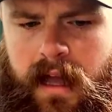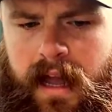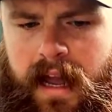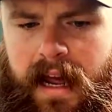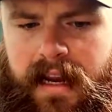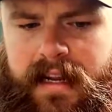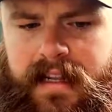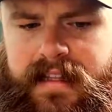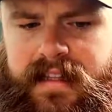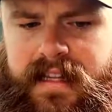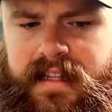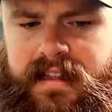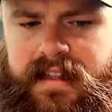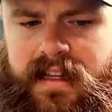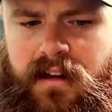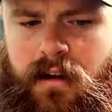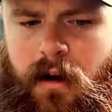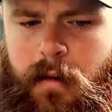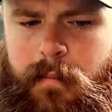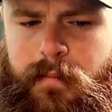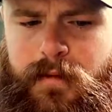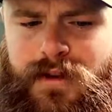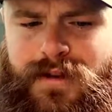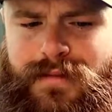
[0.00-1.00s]
And I think that
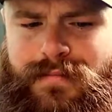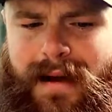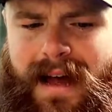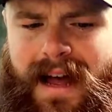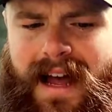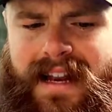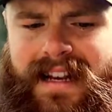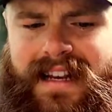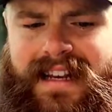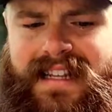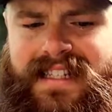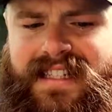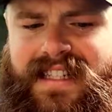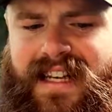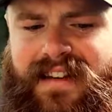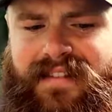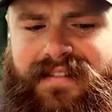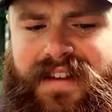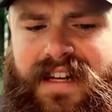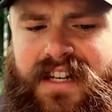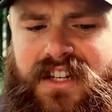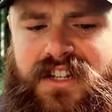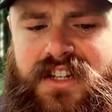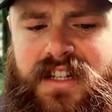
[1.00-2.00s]
Carpenter's mind and his
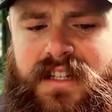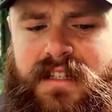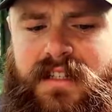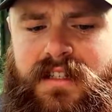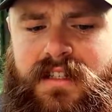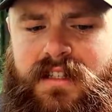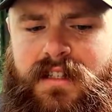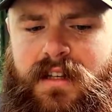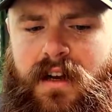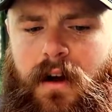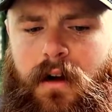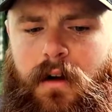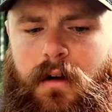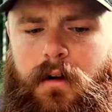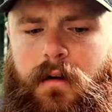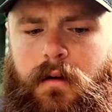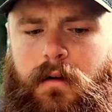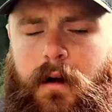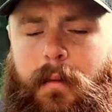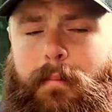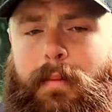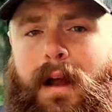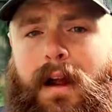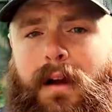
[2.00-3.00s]
convictions
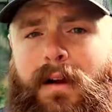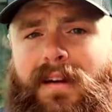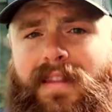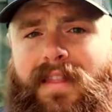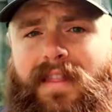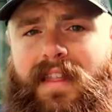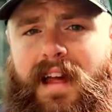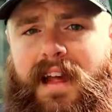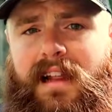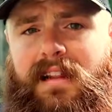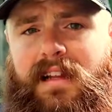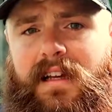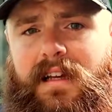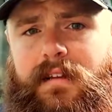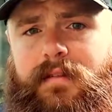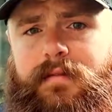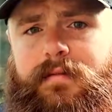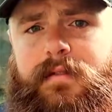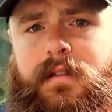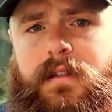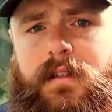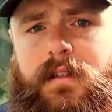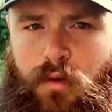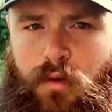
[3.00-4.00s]
are apparent in They
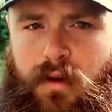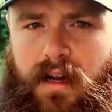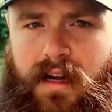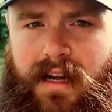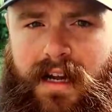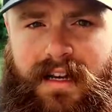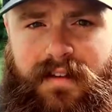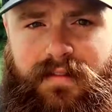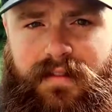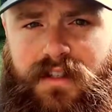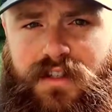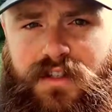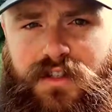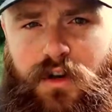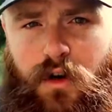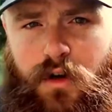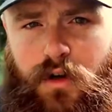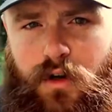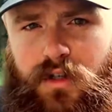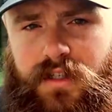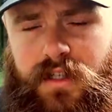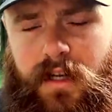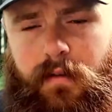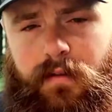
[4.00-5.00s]
Live. can kind of
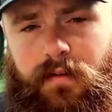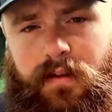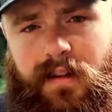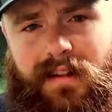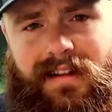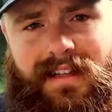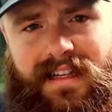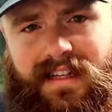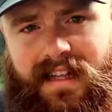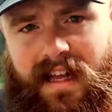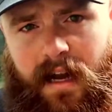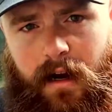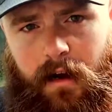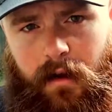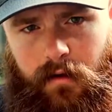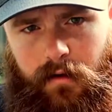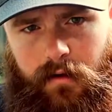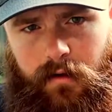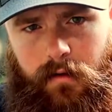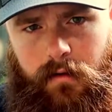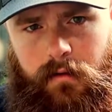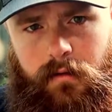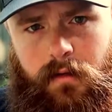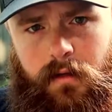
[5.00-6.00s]
insert yourself into the lead
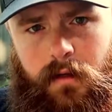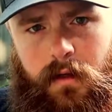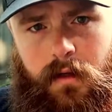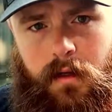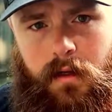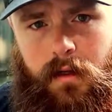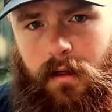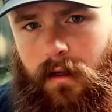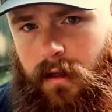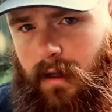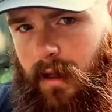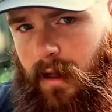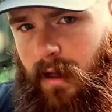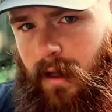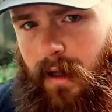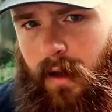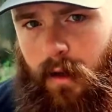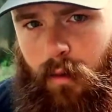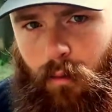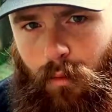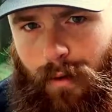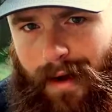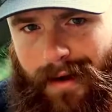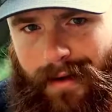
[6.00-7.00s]
character,
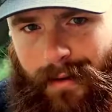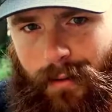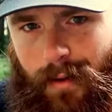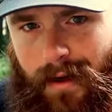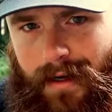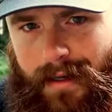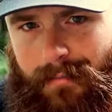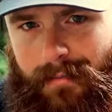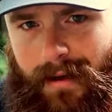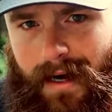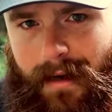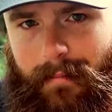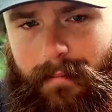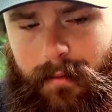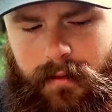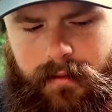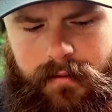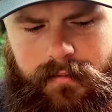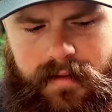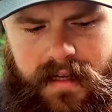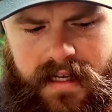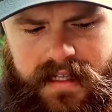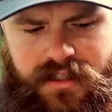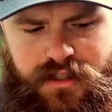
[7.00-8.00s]
Rowdy Roddy
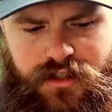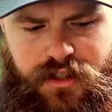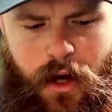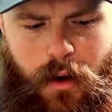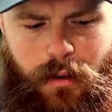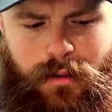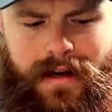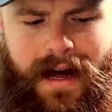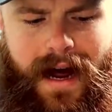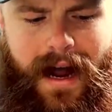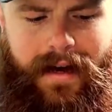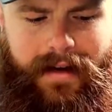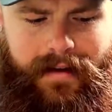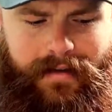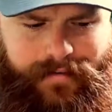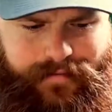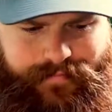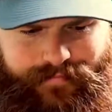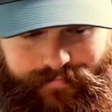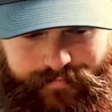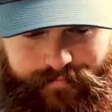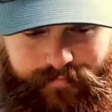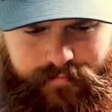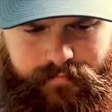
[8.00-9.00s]
Pipper, as Joe Nada.
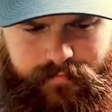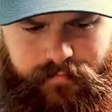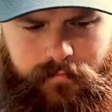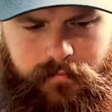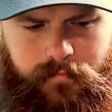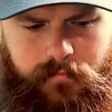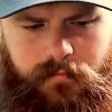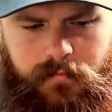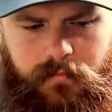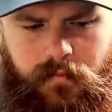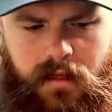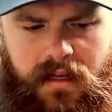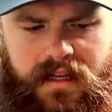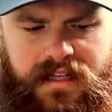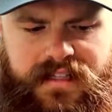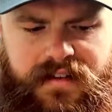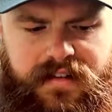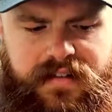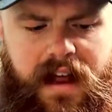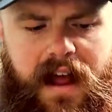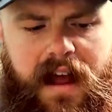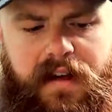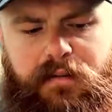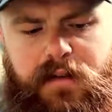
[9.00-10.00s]
He's
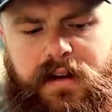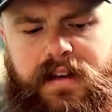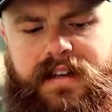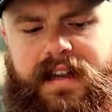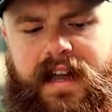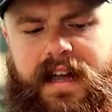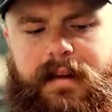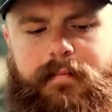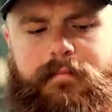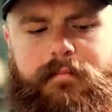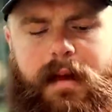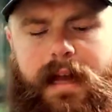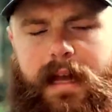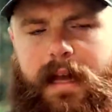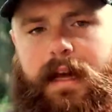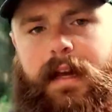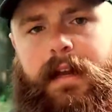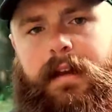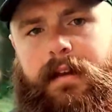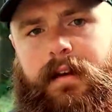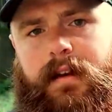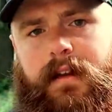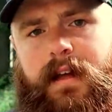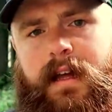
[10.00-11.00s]
an everyday
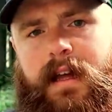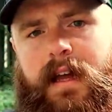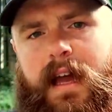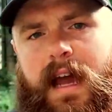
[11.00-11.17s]
man.